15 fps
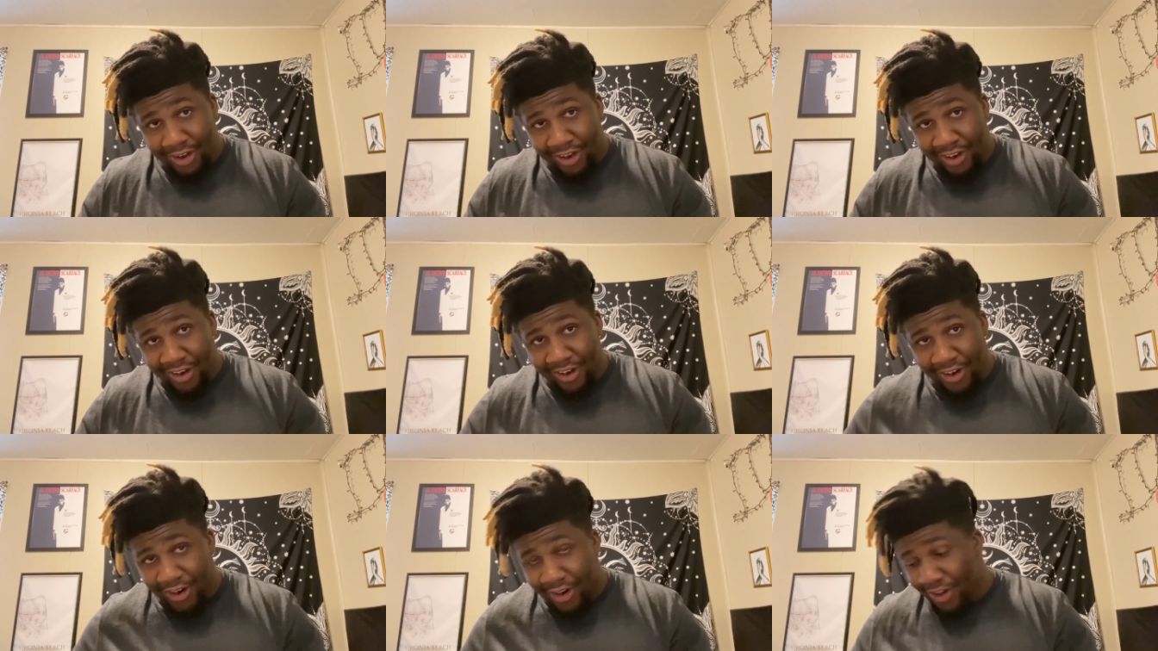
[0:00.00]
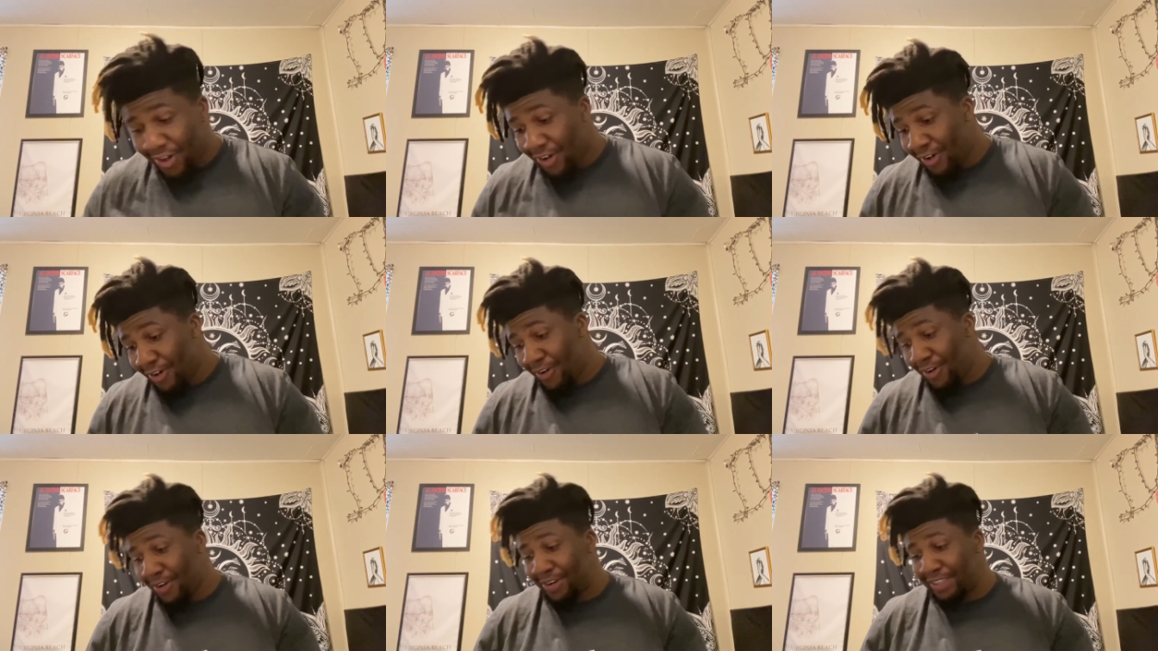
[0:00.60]
Oh,
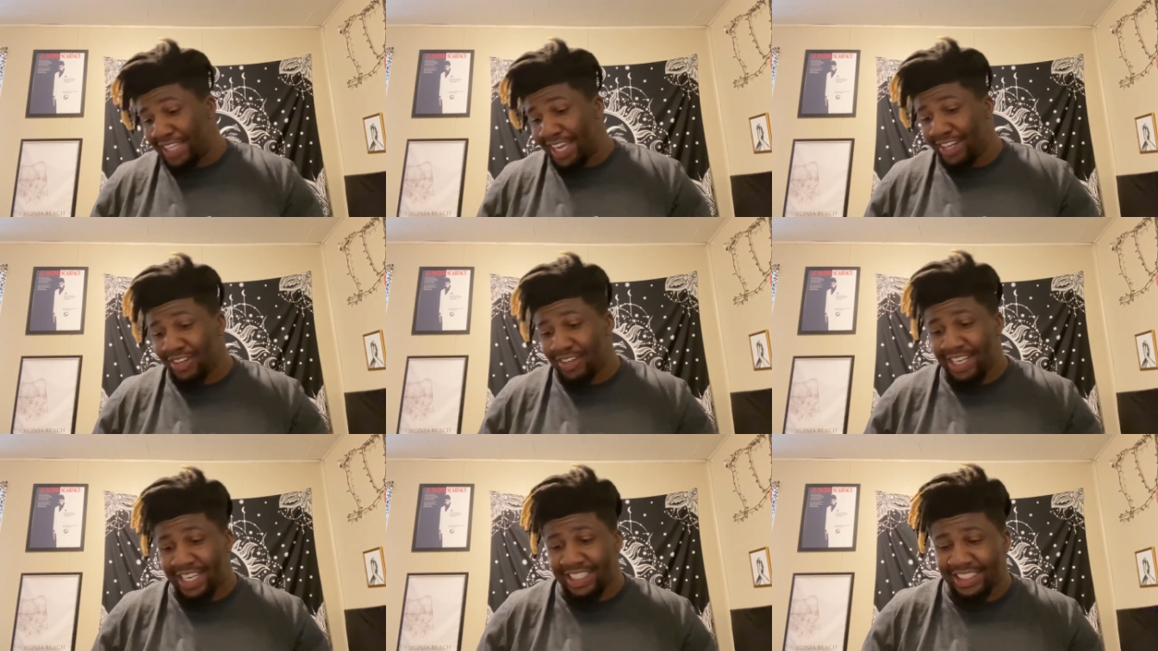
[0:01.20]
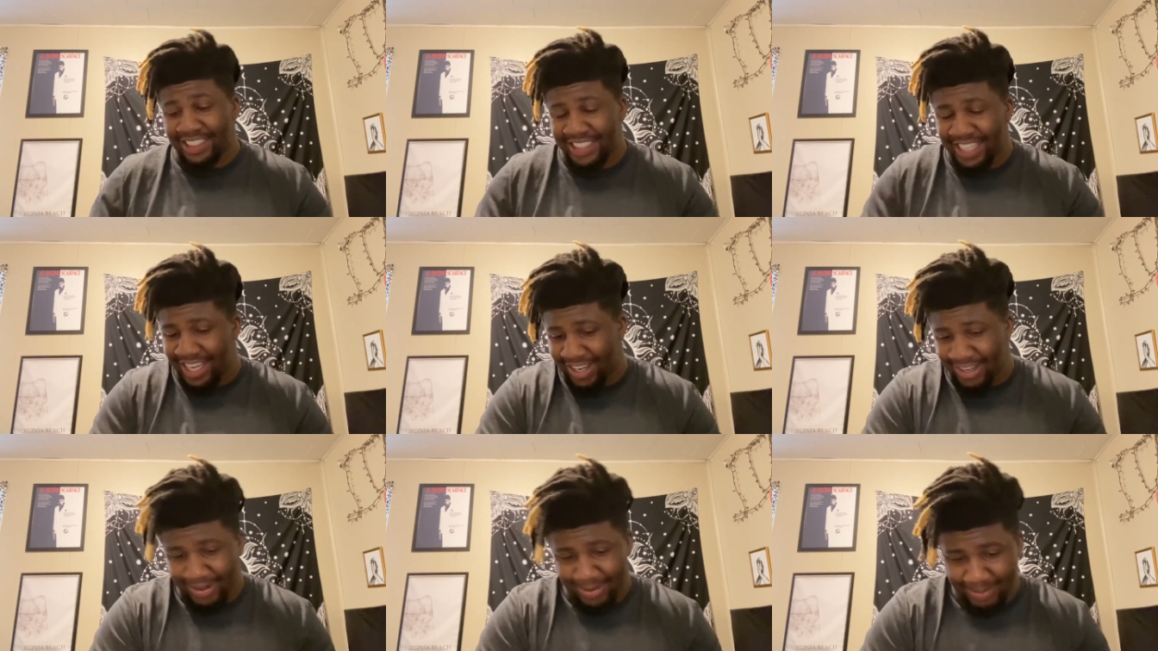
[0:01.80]
oh y'all know that
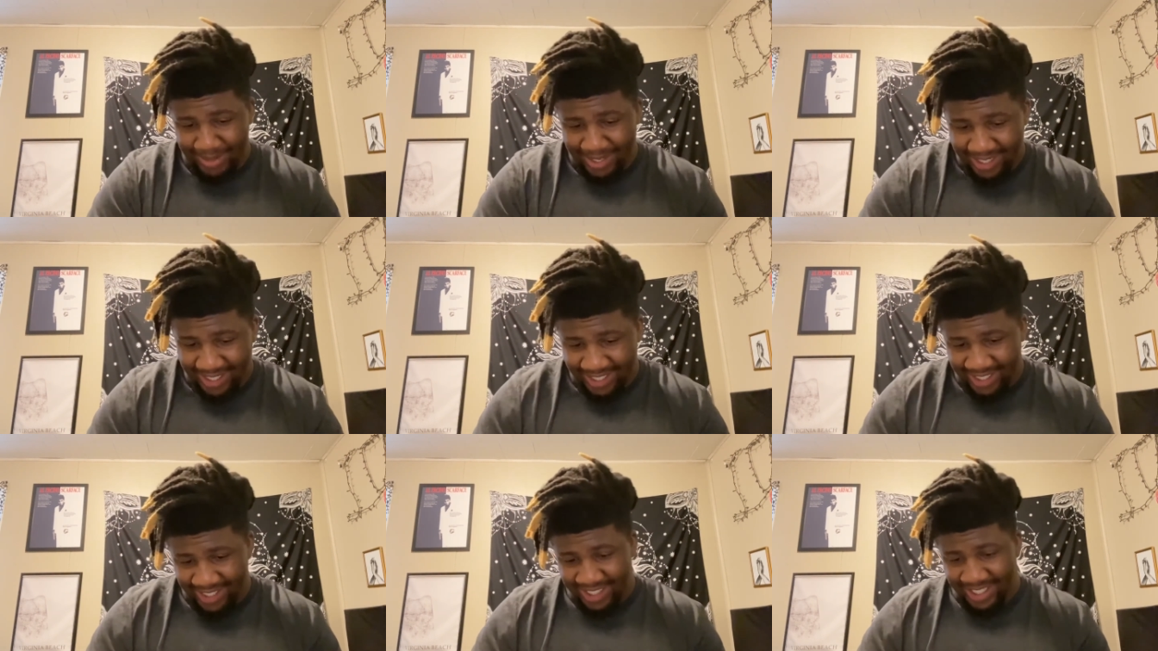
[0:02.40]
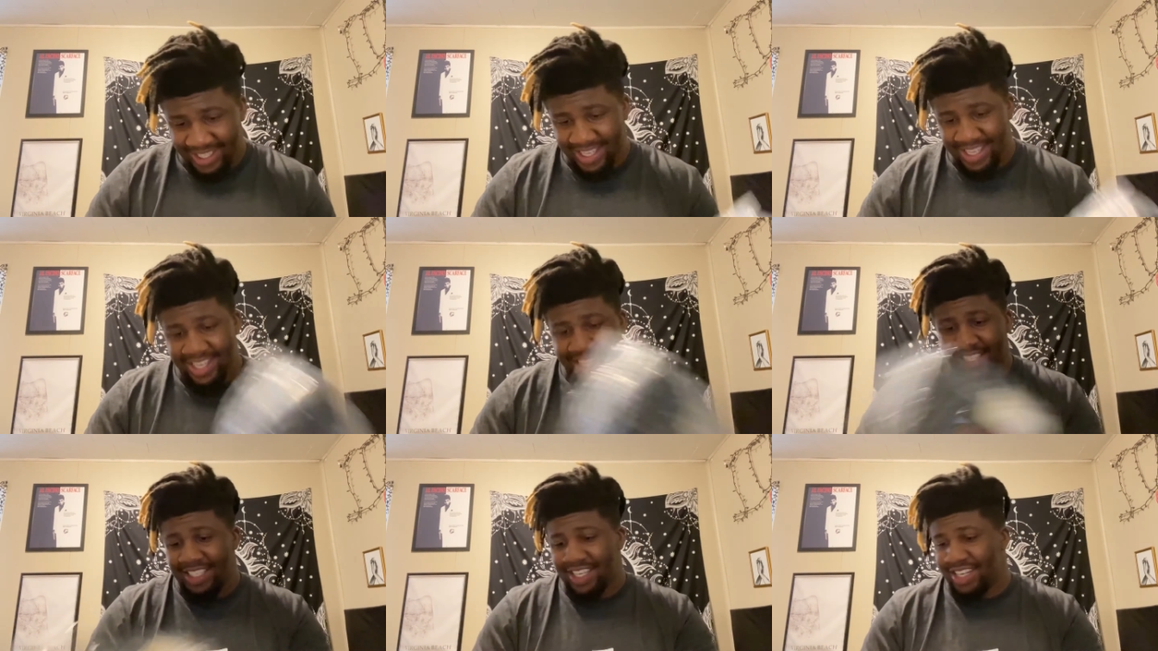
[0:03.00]
sound, man.
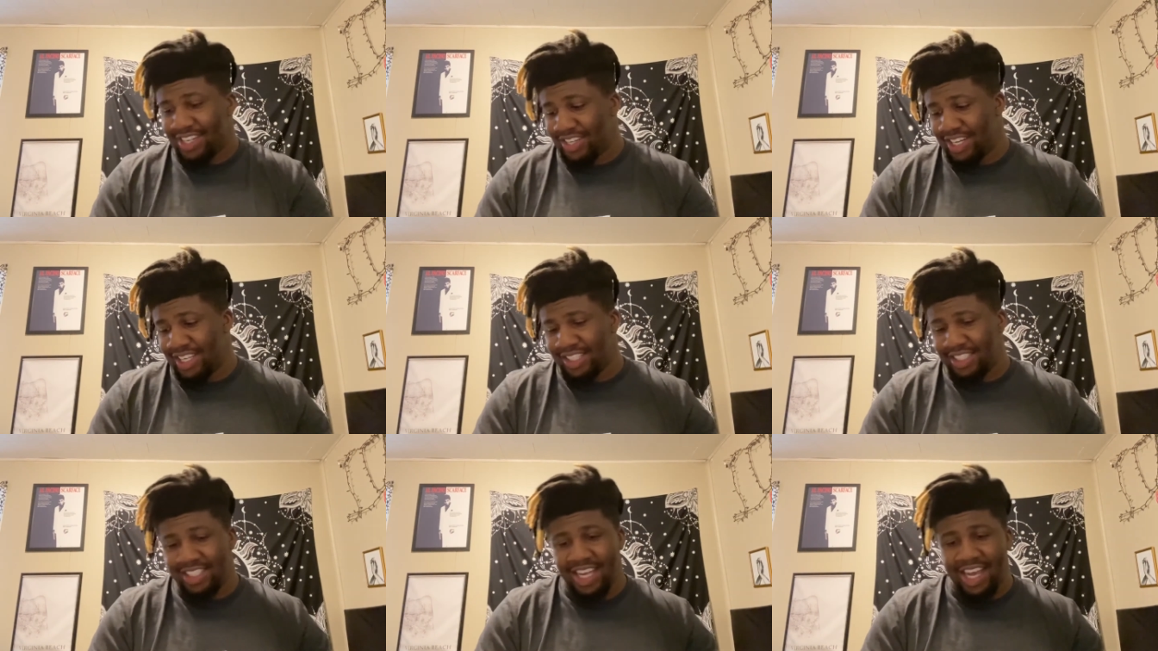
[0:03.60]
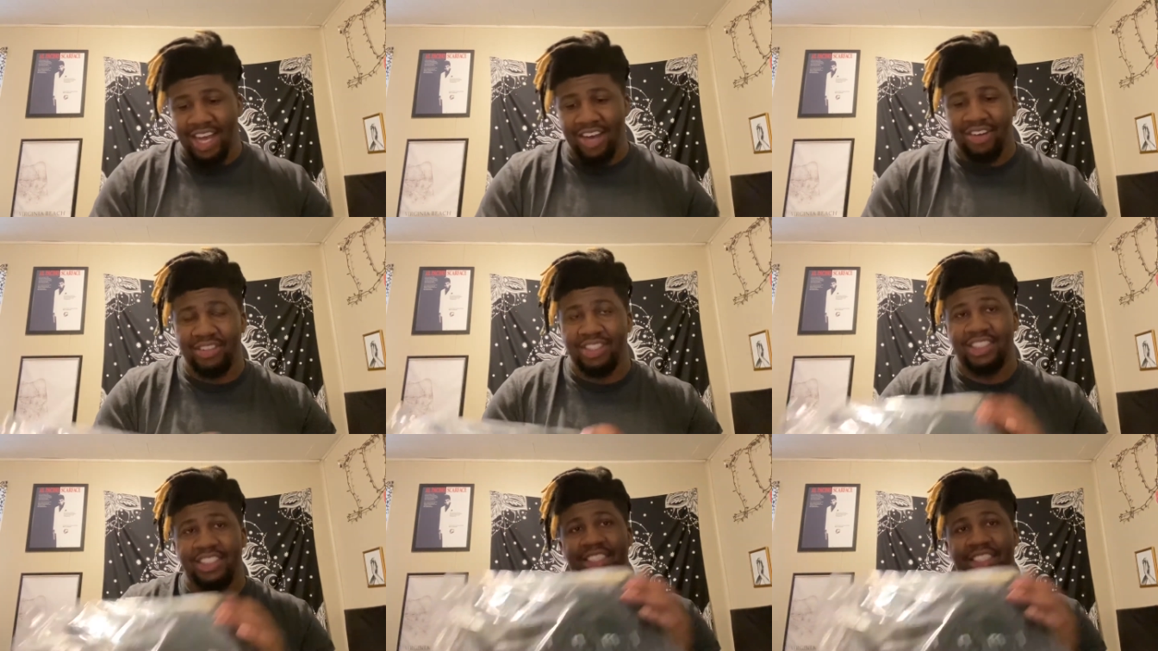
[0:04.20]
Y'all know that sound. This is